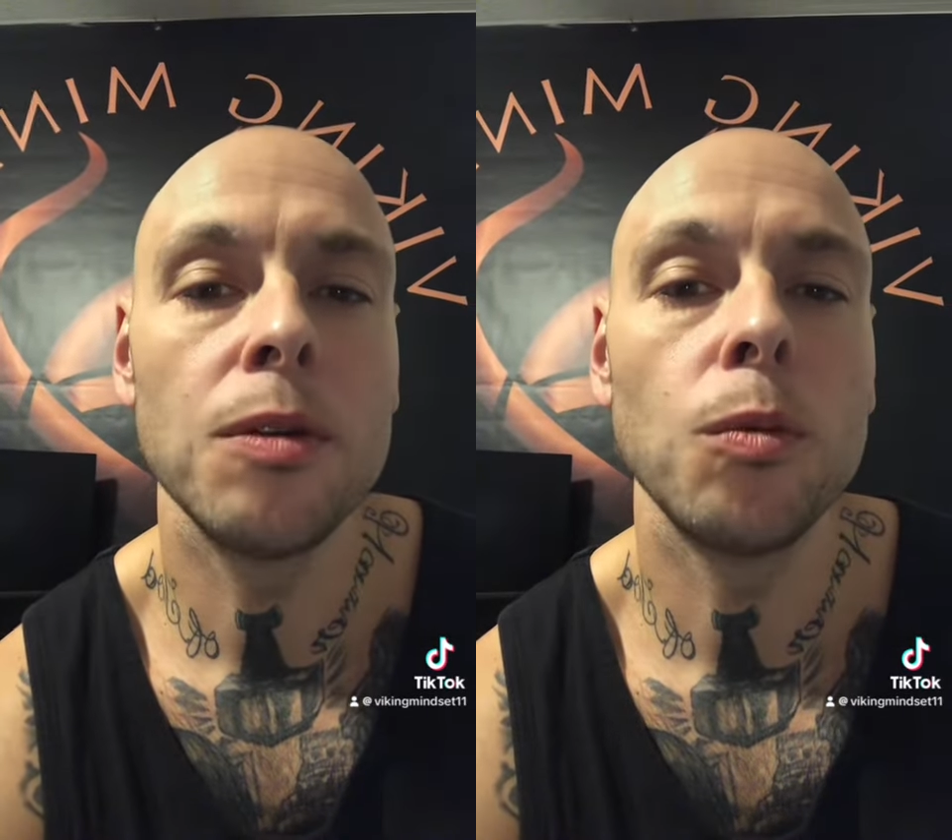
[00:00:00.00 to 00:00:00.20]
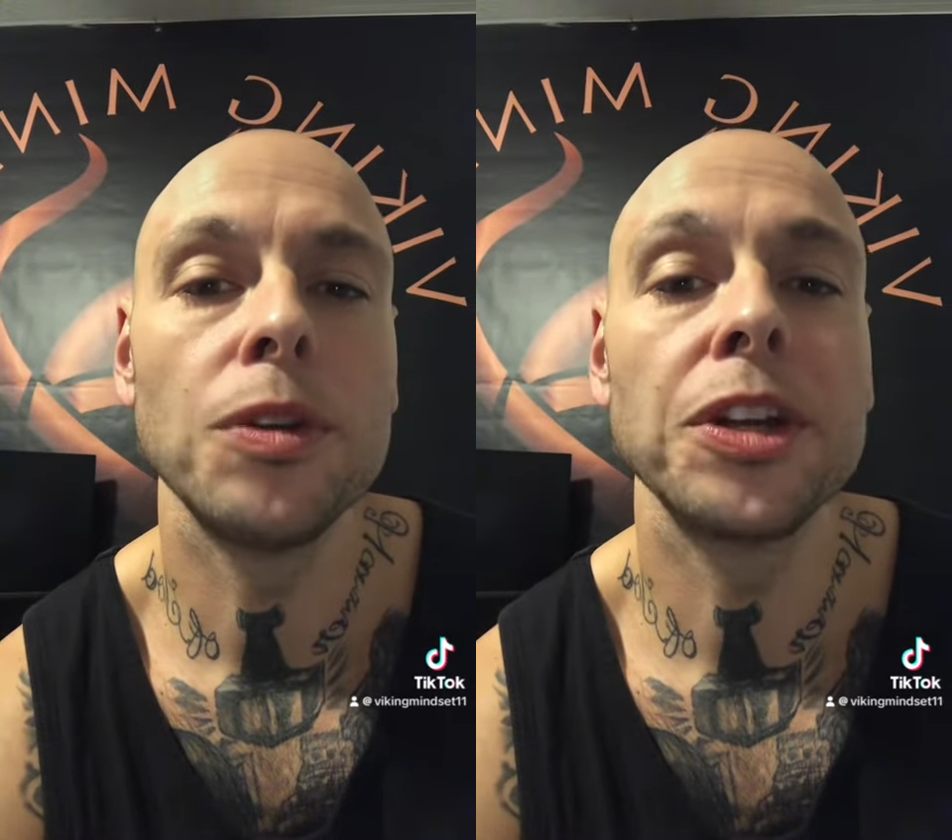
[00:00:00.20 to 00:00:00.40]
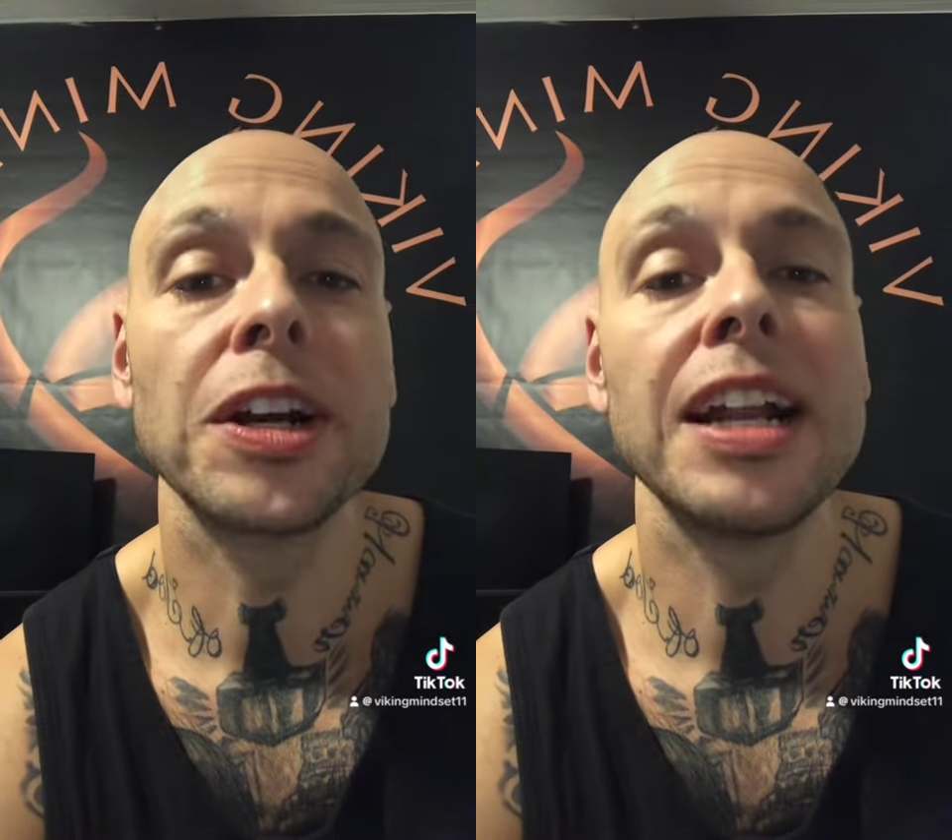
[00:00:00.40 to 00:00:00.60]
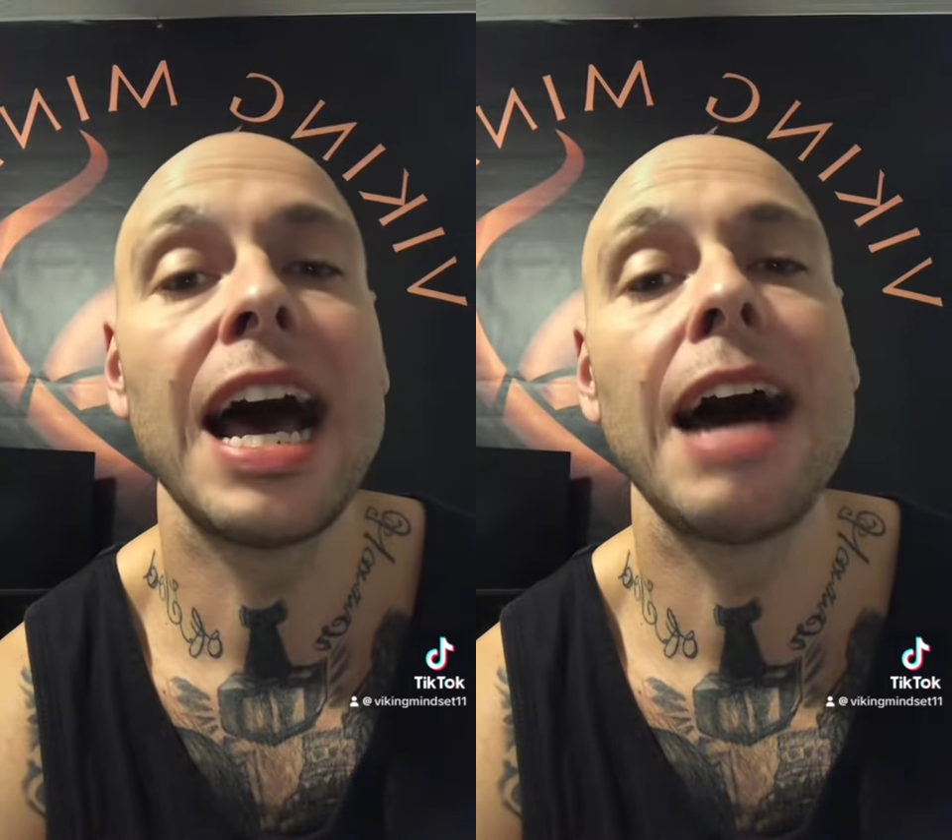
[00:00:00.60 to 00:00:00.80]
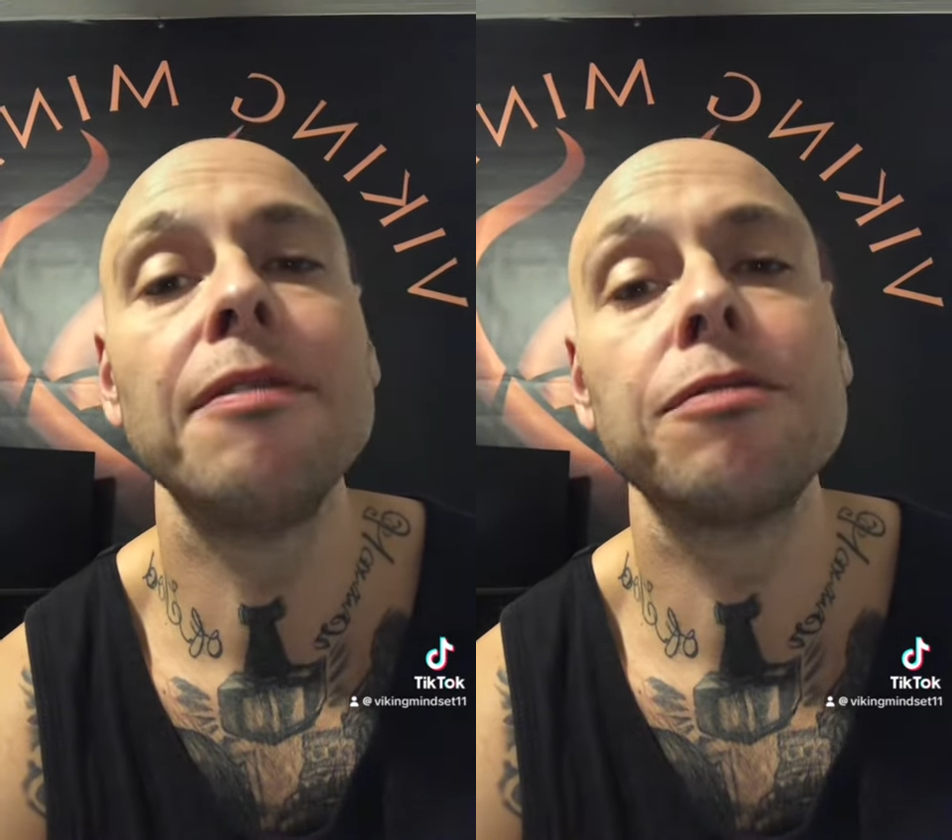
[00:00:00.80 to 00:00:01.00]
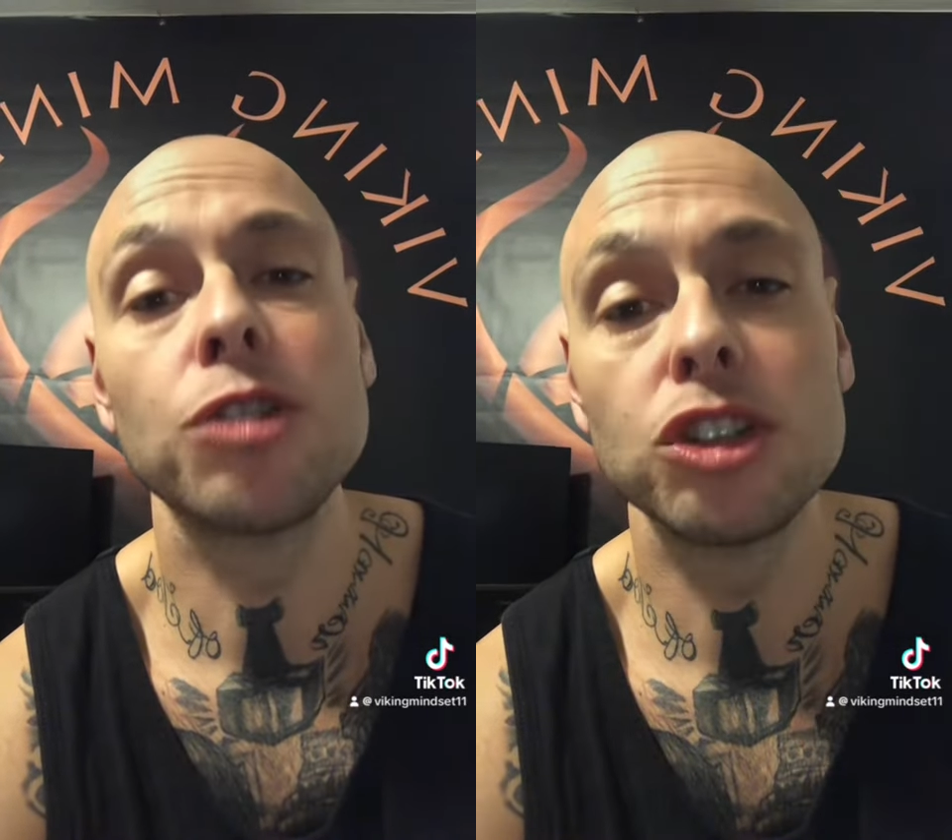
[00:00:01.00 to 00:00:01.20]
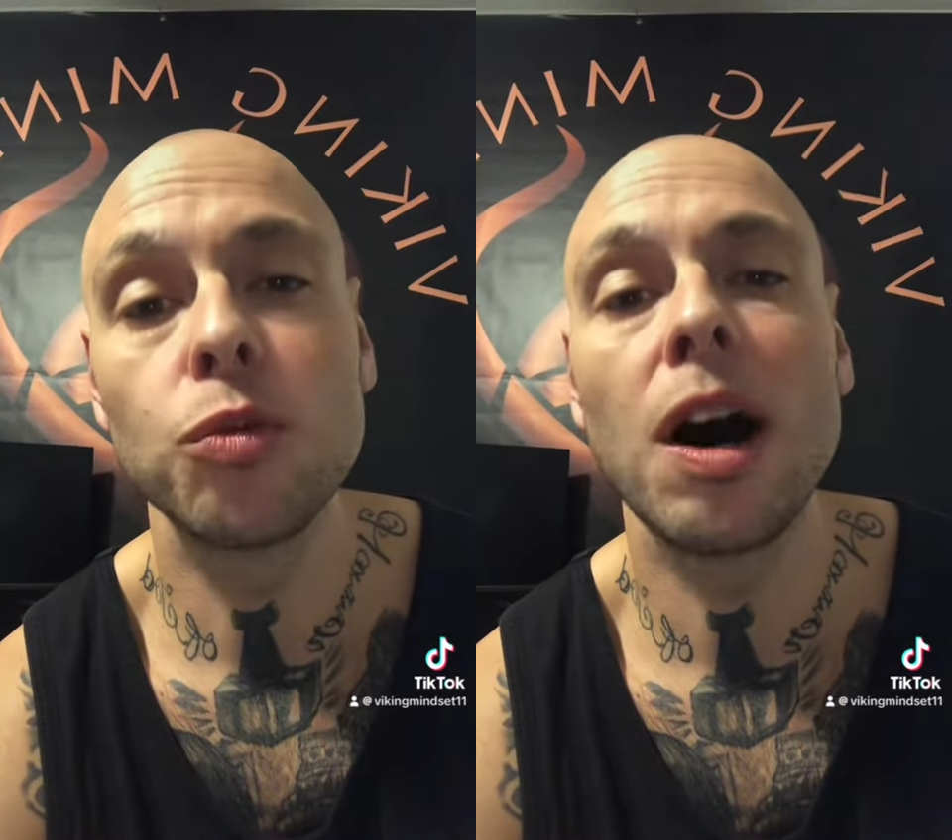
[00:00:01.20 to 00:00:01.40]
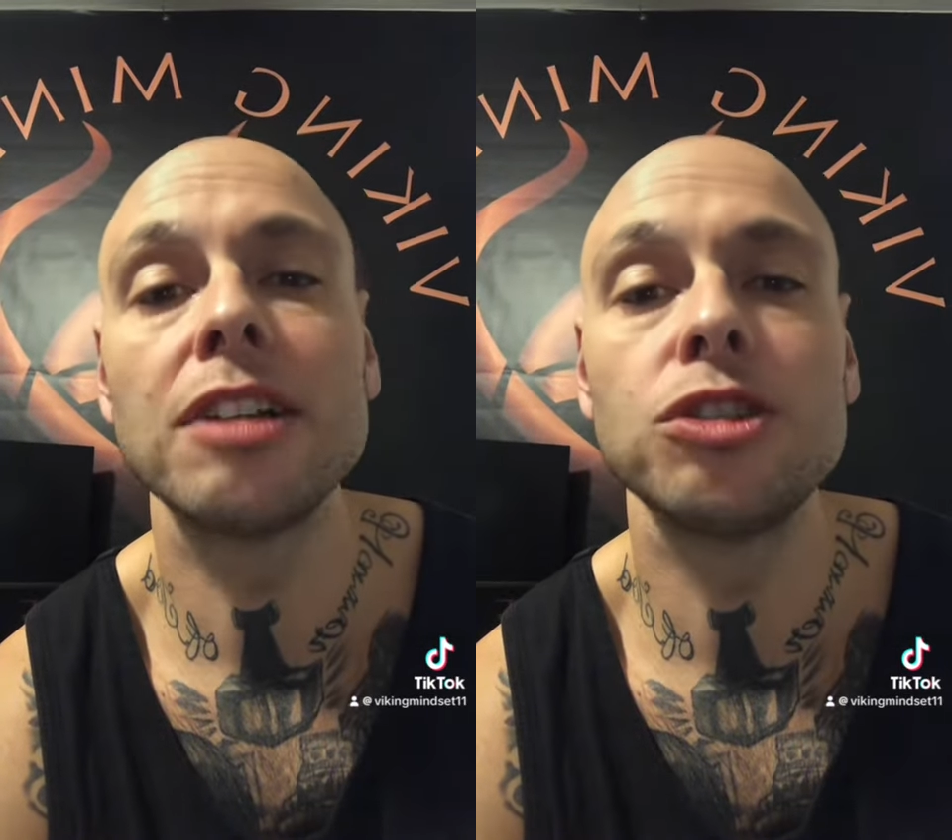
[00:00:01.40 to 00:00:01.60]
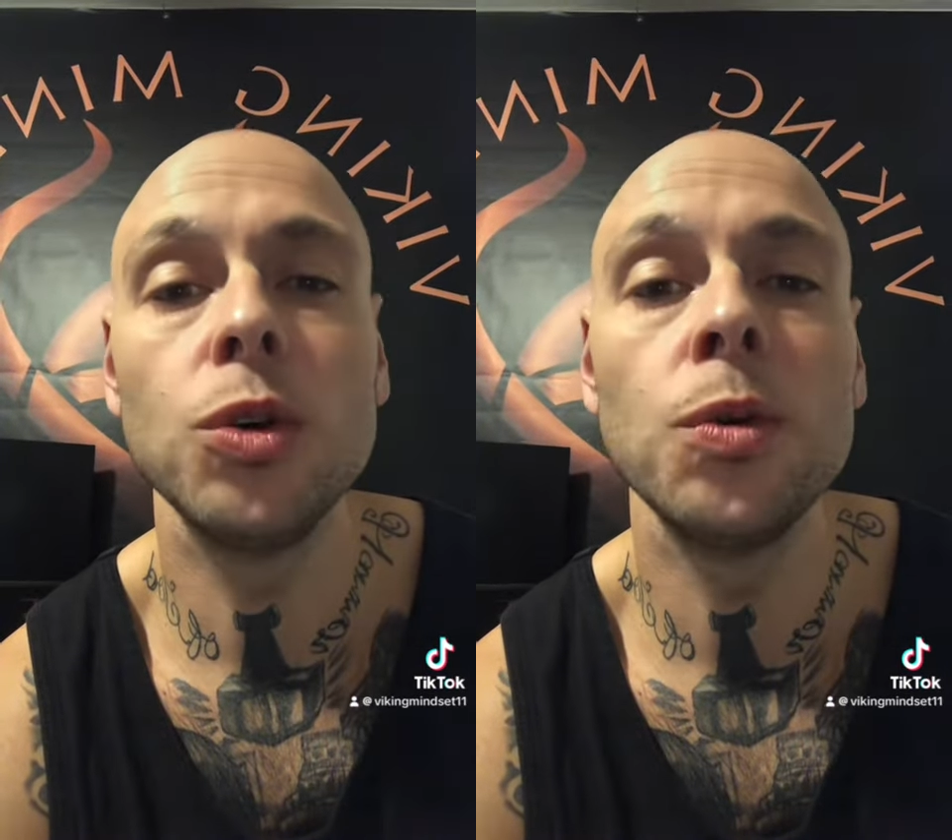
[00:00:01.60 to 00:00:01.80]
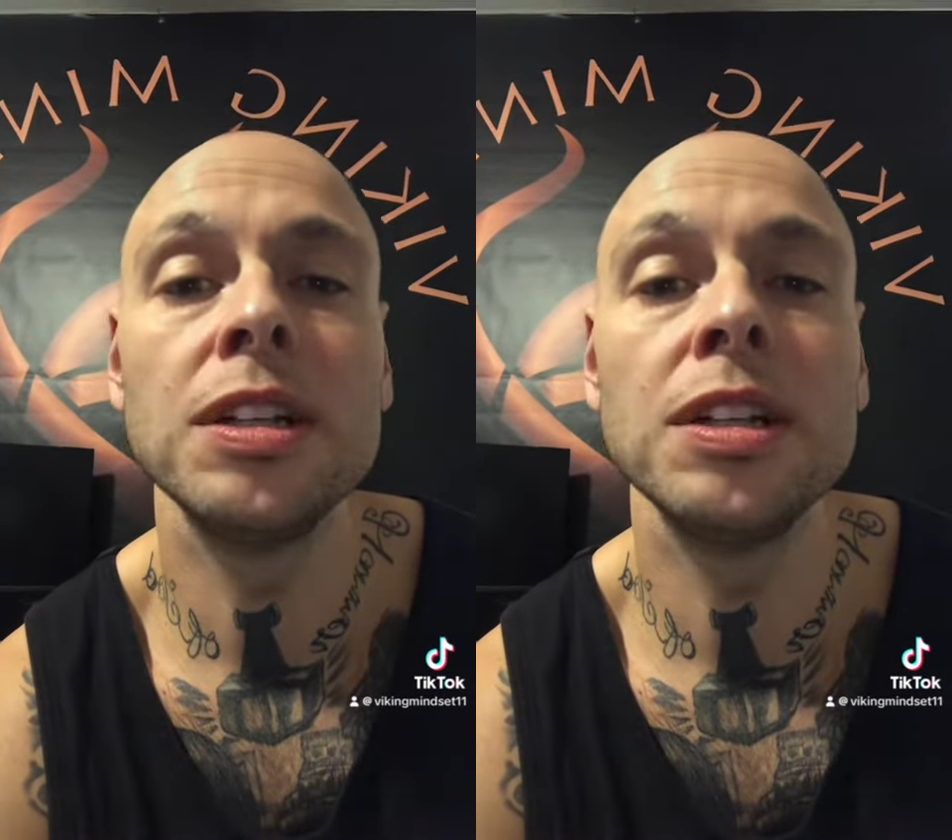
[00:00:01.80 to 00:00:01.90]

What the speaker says: what they're going to have Chris Watts doing